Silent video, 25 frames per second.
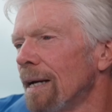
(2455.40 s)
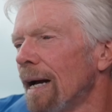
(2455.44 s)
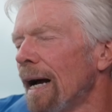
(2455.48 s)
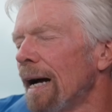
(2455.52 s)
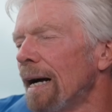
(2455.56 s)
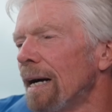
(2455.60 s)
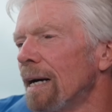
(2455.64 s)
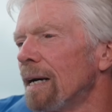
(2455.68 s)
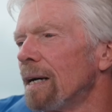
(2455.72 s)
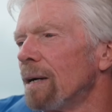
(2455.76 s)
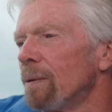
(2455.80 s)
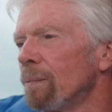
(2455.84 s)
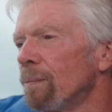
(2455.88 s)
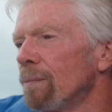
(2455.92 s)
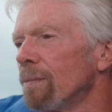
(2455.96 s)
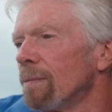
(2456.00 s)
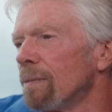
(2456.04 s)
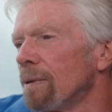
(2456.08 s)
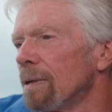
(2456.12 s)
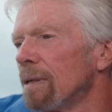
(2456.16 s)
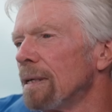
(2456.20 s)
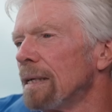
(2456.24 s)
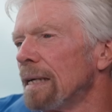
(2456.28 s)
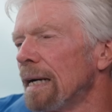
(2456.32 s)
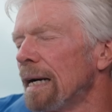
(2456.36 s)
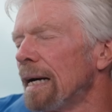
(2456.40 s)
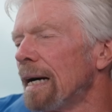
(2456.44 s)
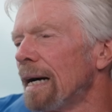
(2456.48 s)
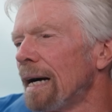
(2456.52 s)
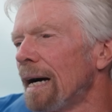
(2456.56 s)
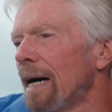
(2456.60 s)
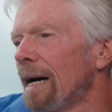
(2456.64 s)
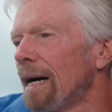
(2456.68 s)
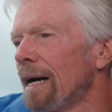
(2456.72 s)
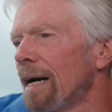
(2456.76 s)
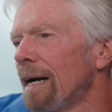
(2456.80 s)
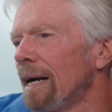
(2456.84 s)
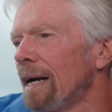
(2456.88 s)
Um,
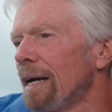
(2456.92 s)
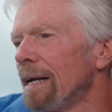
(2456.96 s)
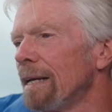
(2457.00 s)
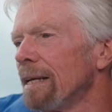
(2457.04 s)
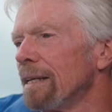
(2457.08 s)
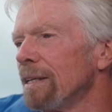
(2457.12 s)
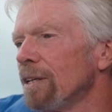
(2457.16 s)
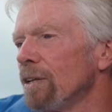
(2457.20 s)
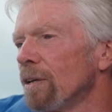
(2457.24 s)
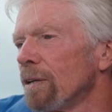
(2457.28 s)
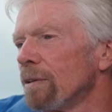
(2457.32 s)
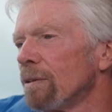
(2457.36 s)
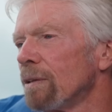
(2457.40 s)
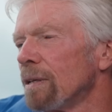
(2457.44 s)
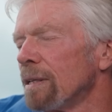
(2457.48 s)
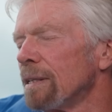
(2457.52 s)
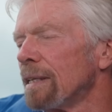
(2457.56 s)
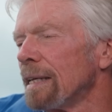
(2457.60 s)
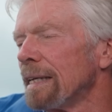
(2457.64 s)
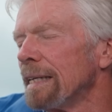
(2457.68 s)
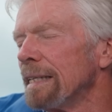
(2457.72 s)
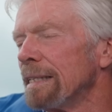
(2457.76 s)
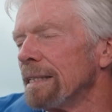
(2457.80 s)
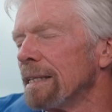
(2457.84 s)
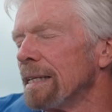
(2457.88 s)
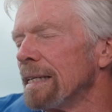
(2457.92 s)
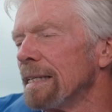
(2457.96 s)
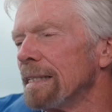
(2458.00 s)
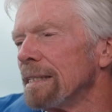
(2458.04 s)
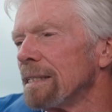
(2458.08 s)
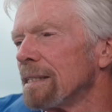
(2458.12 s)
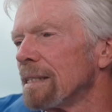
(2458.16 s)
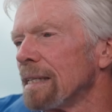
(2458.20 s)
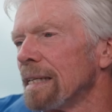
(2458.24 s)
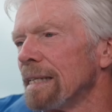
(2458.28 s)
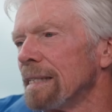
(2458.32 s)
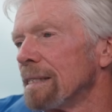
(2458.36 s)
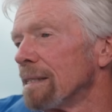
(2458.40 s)
uh, you know,
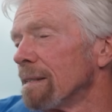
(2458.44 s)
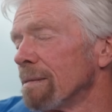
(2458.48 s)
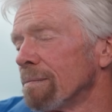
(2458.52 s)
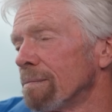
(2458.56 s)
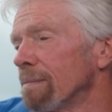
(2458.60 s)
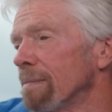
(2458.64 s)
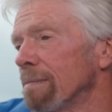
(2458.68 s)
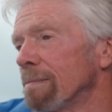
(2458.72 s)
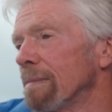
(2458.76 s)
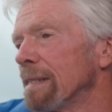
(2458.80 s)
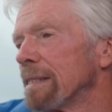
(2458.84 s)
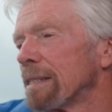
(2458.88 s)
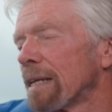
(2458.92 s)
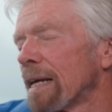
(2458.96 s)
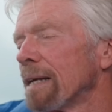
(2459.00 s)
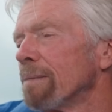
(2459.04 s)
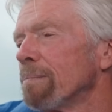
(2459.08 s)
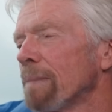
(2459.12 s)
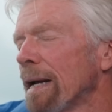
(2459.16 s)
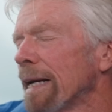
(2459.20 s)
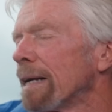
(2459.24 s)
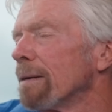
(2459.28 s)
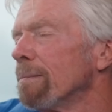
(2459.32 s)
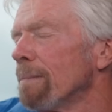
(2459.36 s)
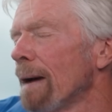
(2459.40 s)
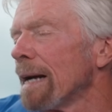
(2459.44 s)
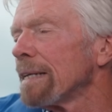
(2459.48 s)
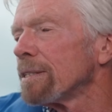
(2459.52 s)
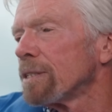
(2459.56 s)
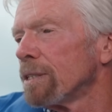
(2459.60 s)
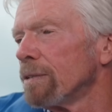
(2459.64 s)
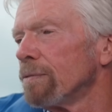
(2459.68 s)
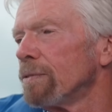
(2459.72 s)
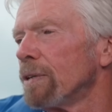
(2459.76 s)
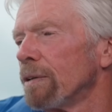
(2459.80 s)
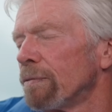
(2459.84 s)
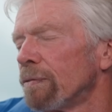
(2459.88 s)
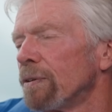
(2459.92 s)
is, is, is, can make a
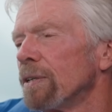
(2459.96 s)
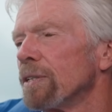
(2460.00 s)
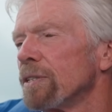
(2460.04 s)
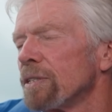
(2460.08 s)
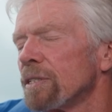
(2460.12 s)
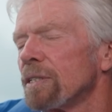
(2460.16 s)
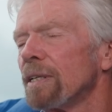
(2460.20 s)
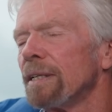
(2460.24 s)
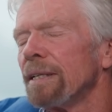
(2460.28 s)
massive difference.